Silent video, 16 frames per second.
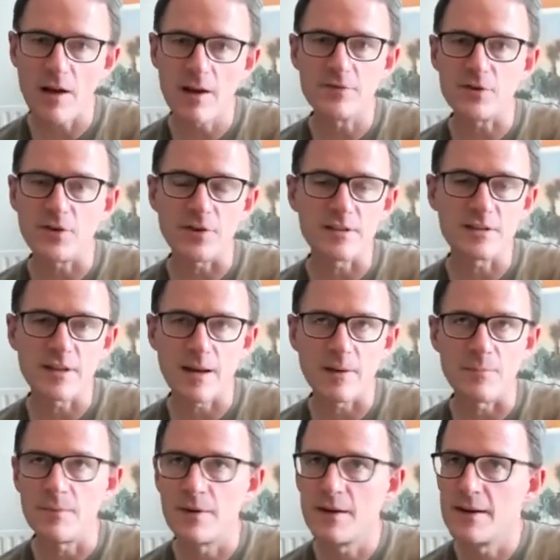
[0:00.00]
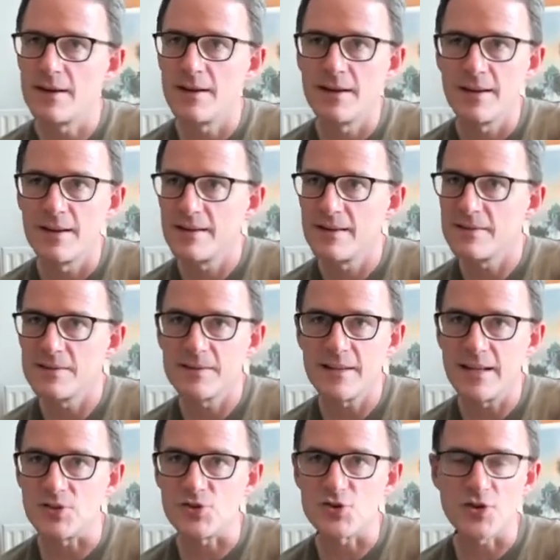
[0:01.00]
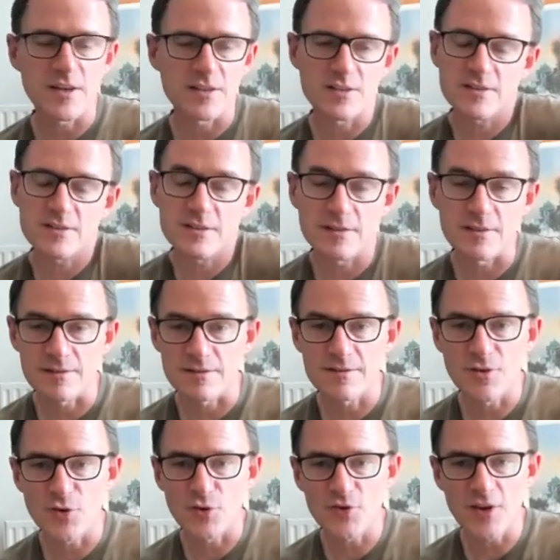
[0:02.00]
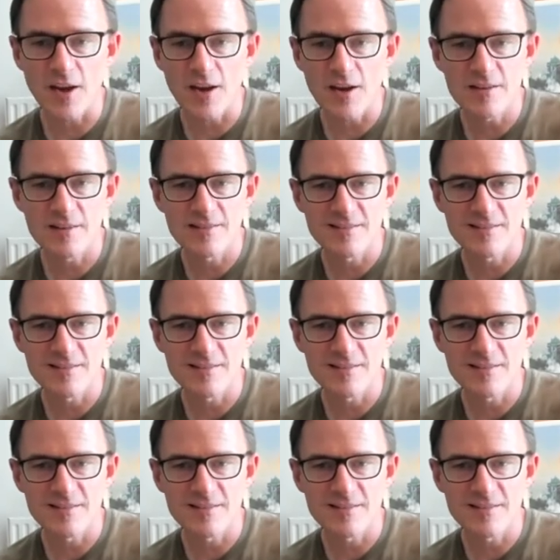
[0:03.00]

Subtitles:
You've got the same interests, and off you go.